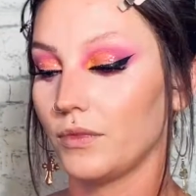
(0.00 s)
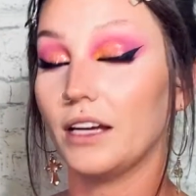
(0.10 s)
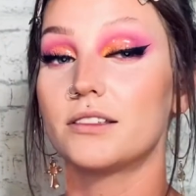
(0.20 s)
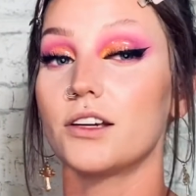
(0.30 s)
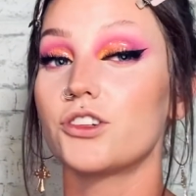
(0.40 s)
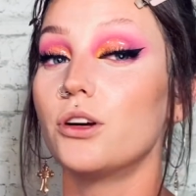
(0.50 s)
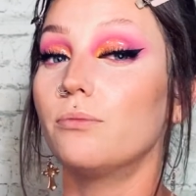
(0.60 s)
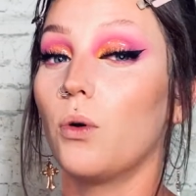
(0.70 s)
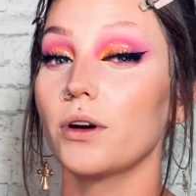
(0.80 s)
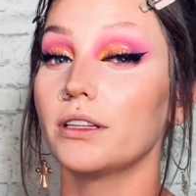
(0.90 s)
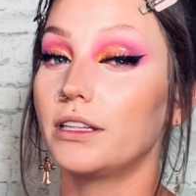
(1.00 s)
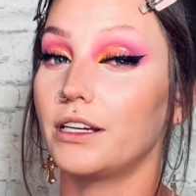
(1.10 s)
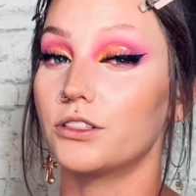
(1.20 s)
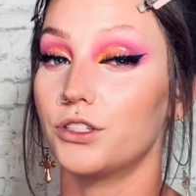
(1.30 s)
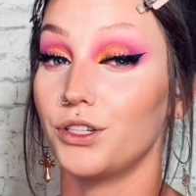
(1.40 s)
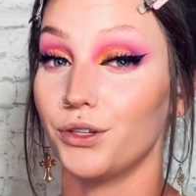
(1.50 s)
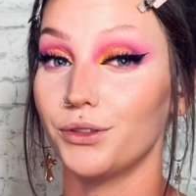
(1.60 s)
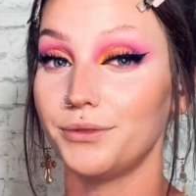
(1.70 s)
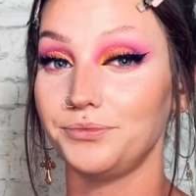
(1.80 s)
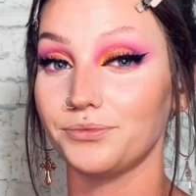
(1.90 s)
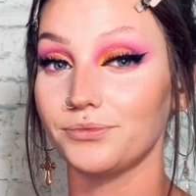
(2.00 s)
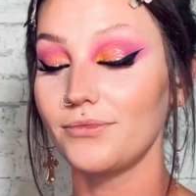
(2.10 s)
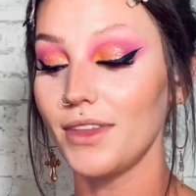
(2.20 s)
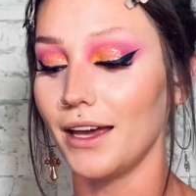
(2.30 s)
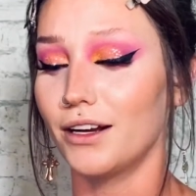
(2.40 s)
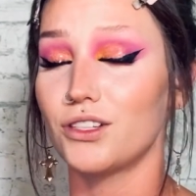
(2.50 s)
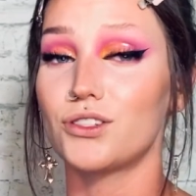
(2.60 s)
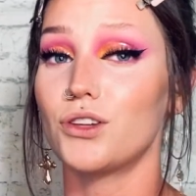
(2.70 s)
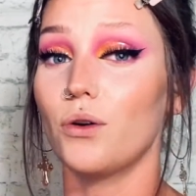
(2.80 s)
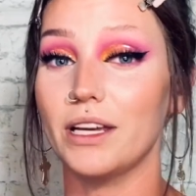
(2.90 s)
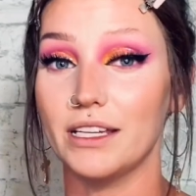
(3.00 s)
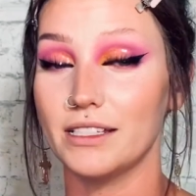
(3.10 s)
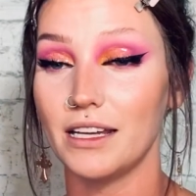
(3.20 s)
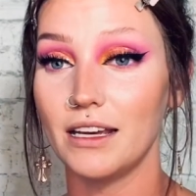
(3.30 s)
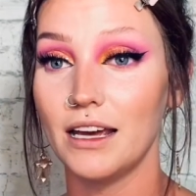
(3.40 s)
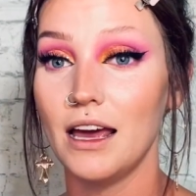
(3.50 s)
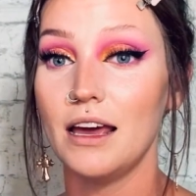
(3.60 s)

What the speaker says: It's such an important thing to do, and it's so easy.